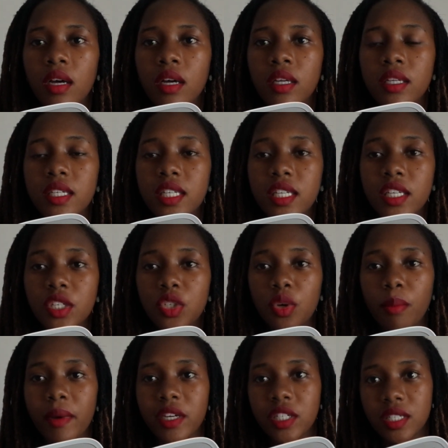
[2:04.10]

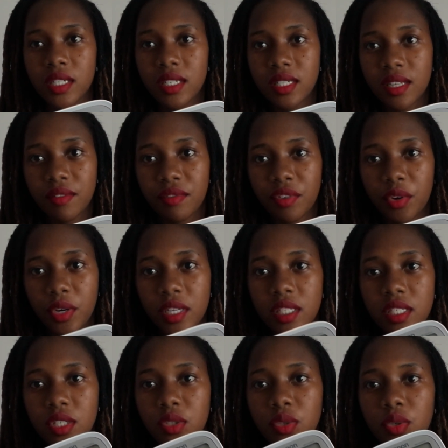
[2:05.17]
digital machines are very
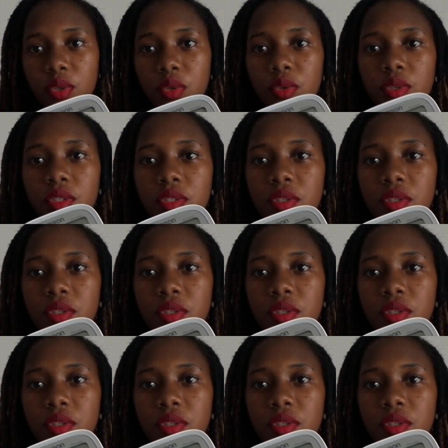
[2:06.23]
easy to use.